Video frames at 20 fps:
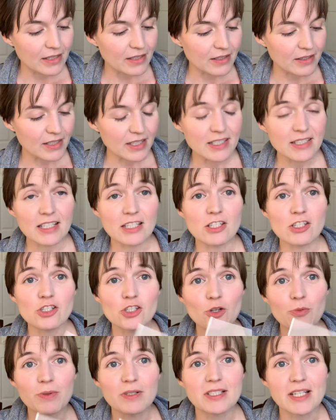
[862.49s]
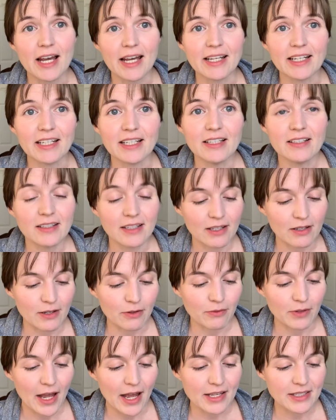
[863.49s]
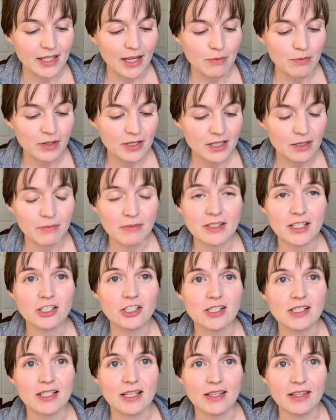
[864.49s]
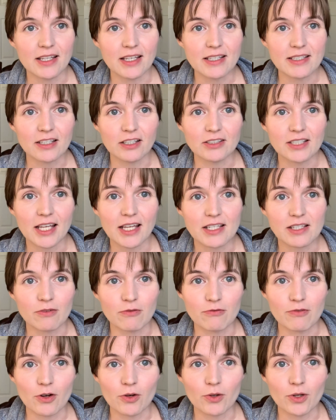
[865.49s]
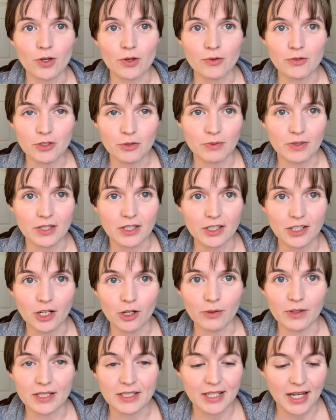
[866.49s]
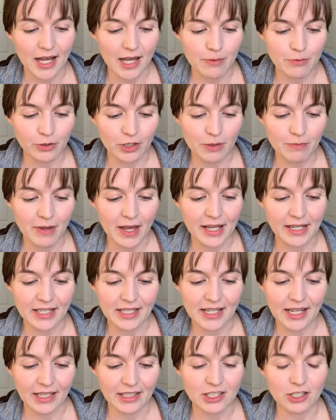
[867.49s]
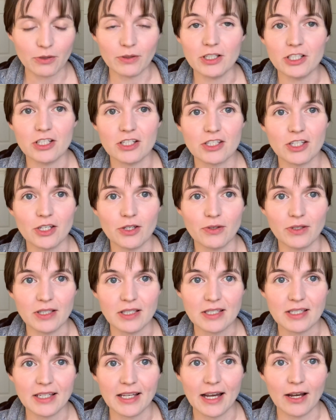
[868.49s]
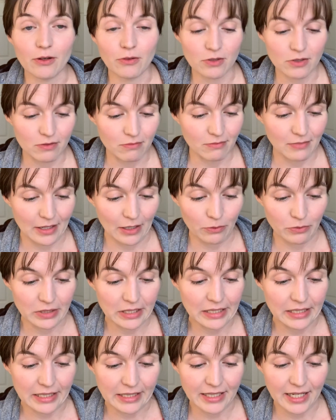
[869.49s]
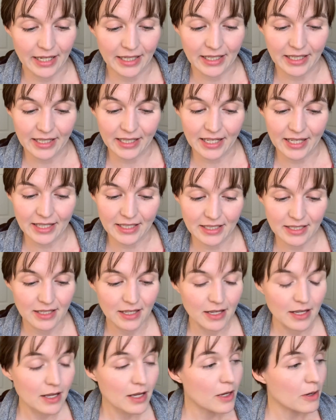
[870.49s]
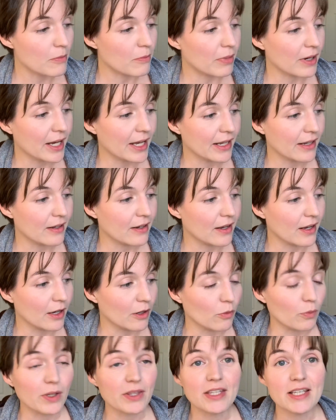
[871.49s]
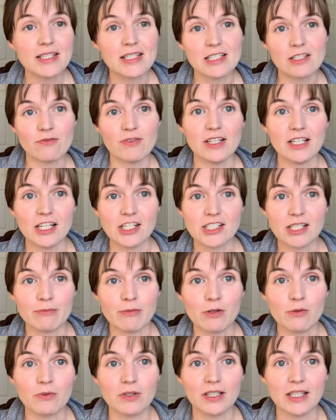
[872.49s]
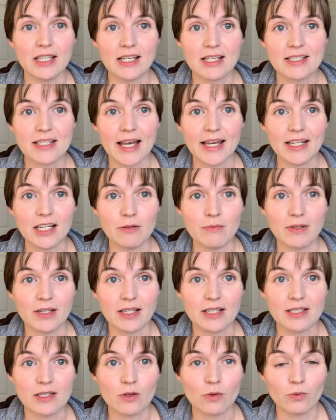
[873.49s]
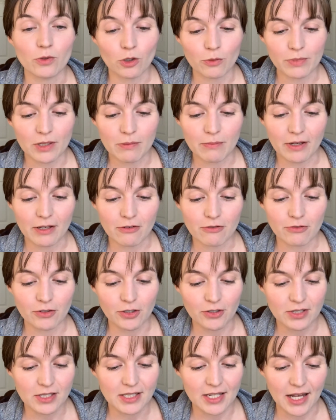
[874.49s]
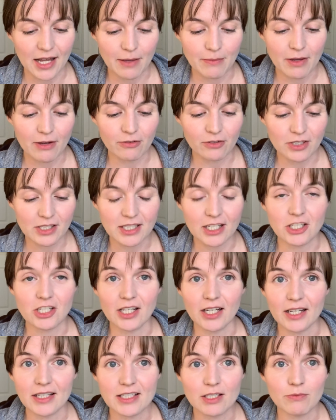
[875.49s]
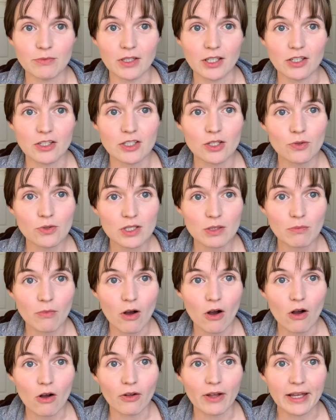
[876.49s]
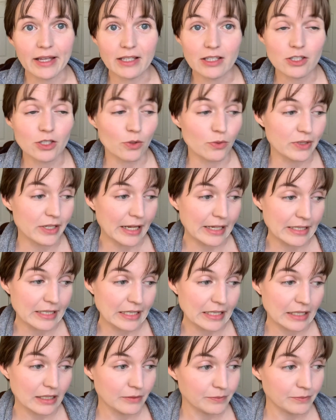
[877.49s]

This is super tiny. As I put some stitches in this, I'll take some photos with, you know, a dime or a penny next to it just so you can see how teeny tiny it is. But when this is finished, I'm really excited because it will be my first time ever stitching on something so small and so dainty.